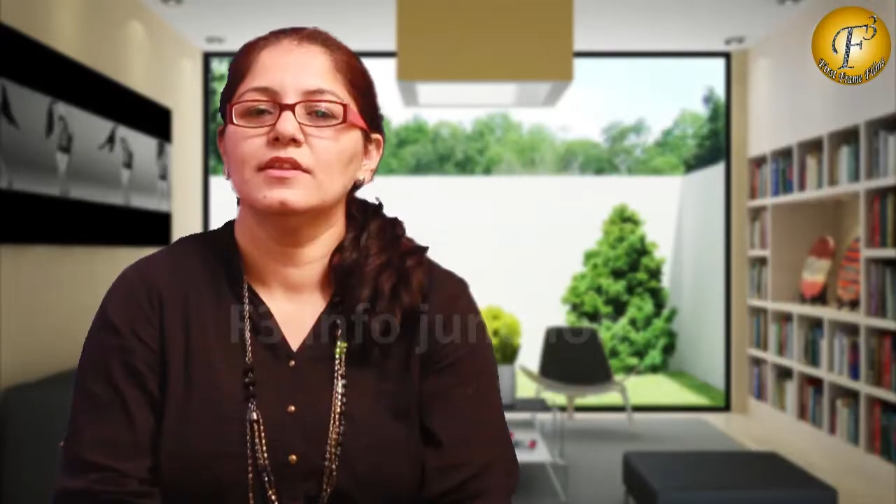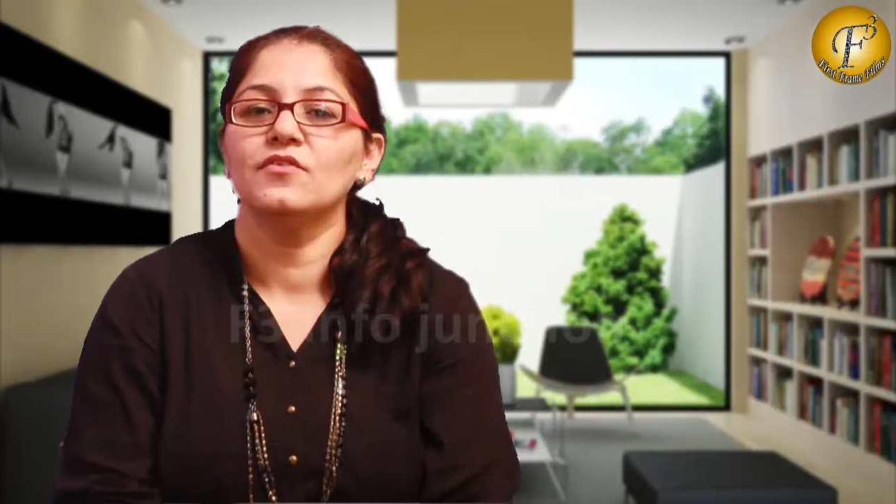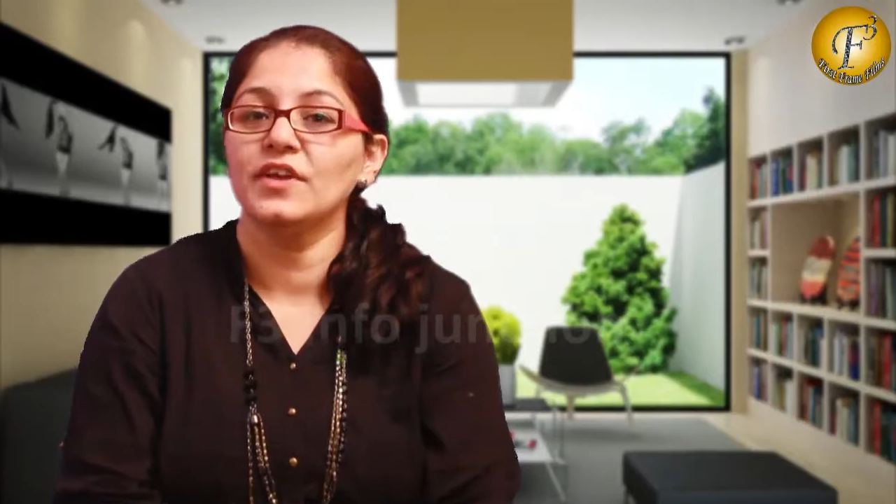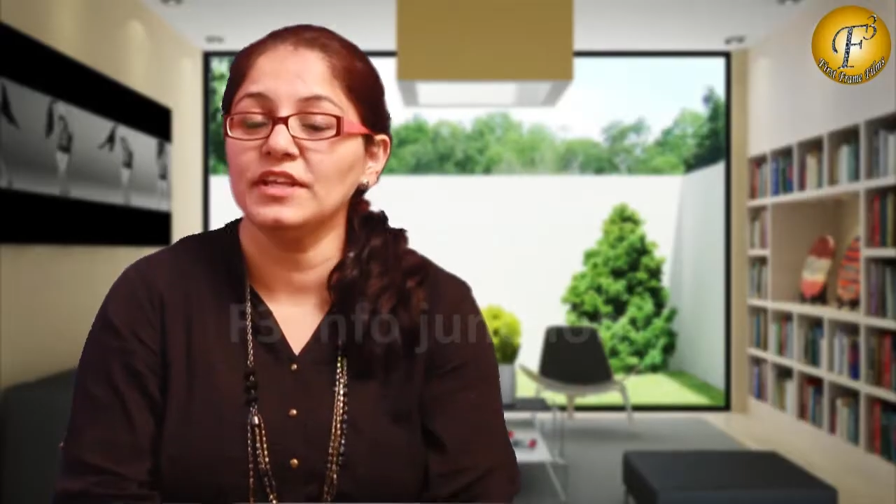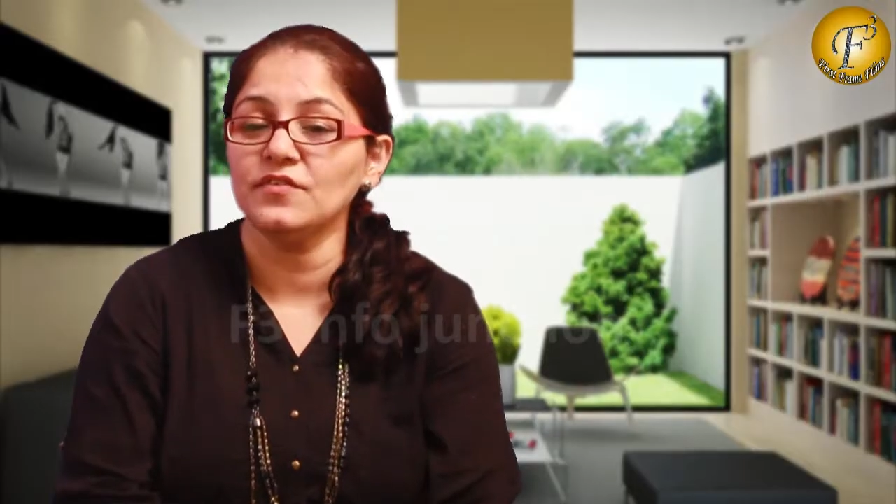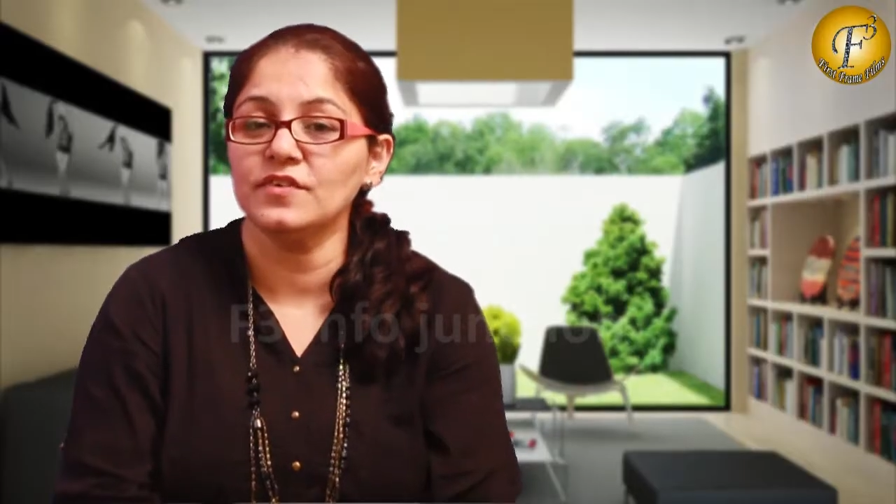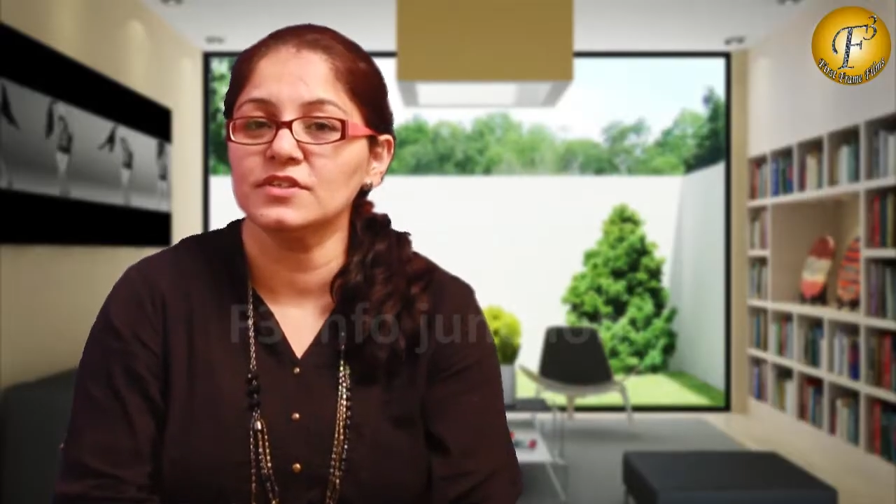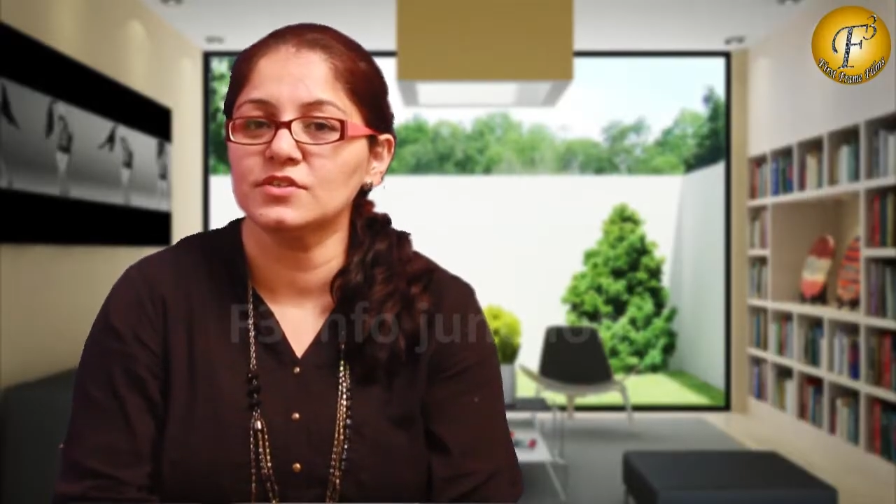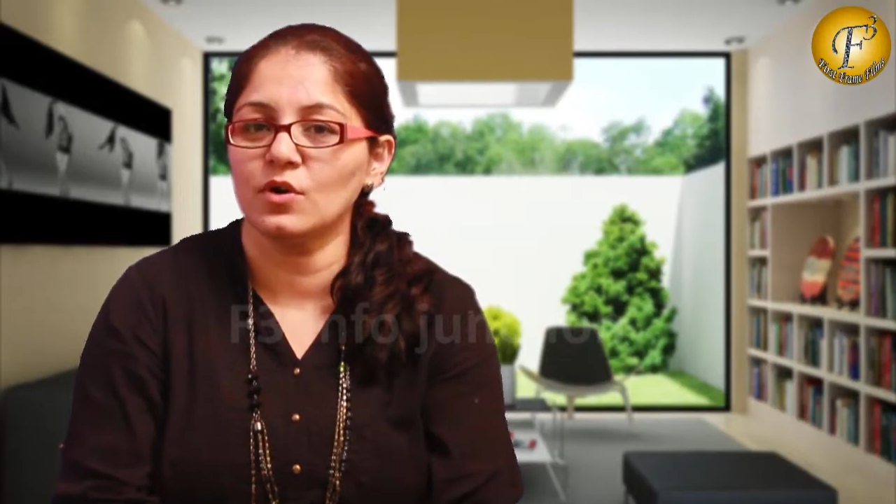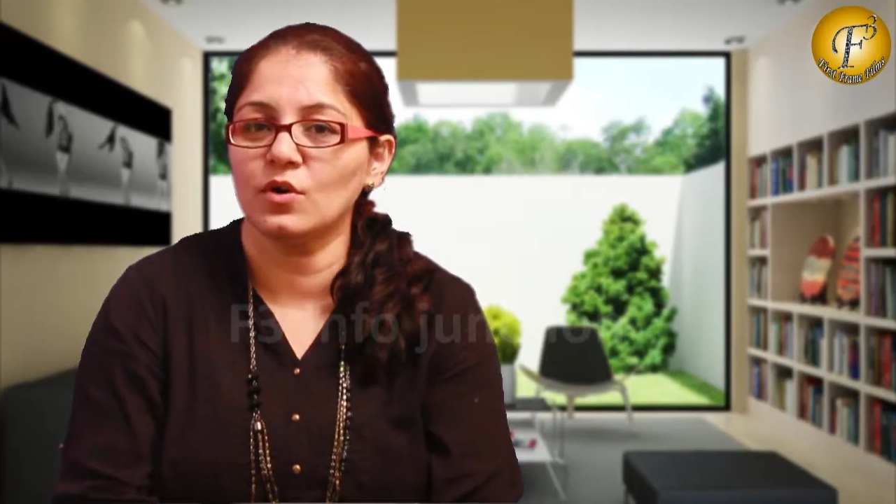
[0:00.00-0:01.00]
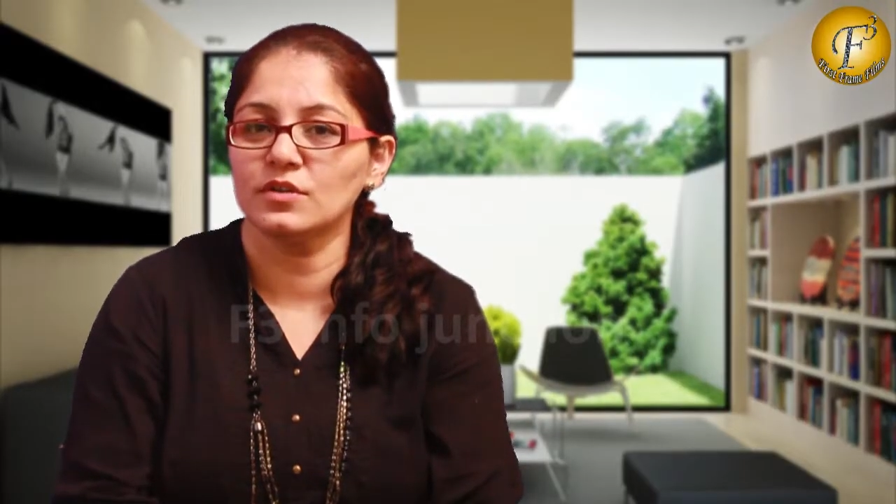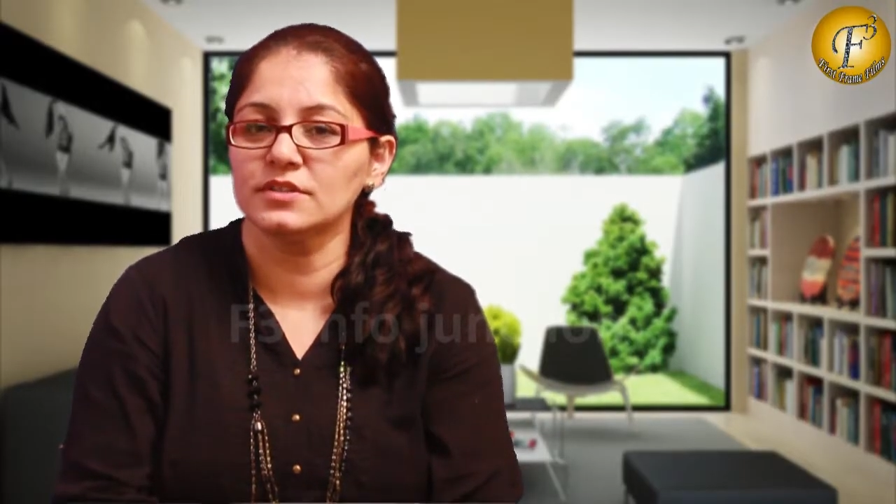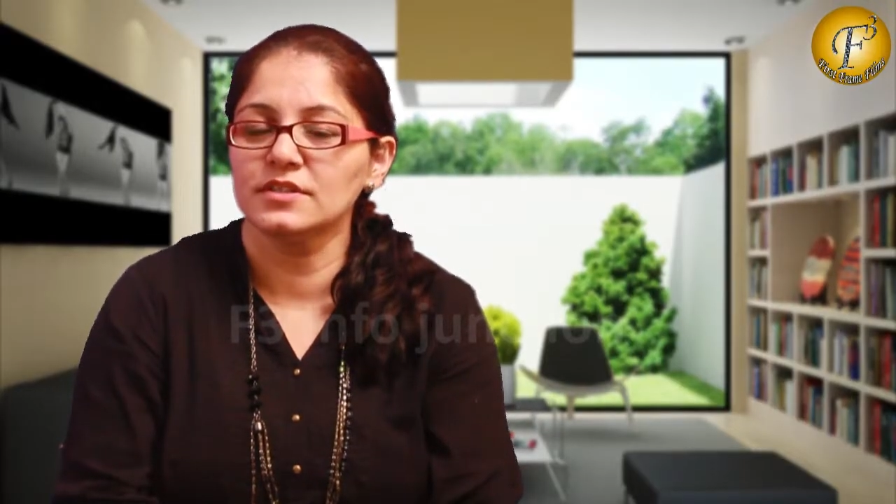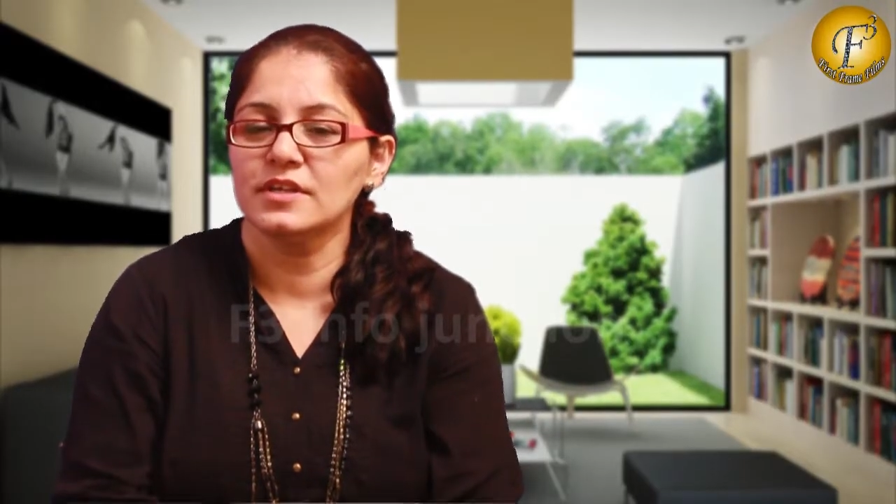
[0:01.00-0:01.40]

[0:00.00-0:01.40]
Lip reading: The very first cause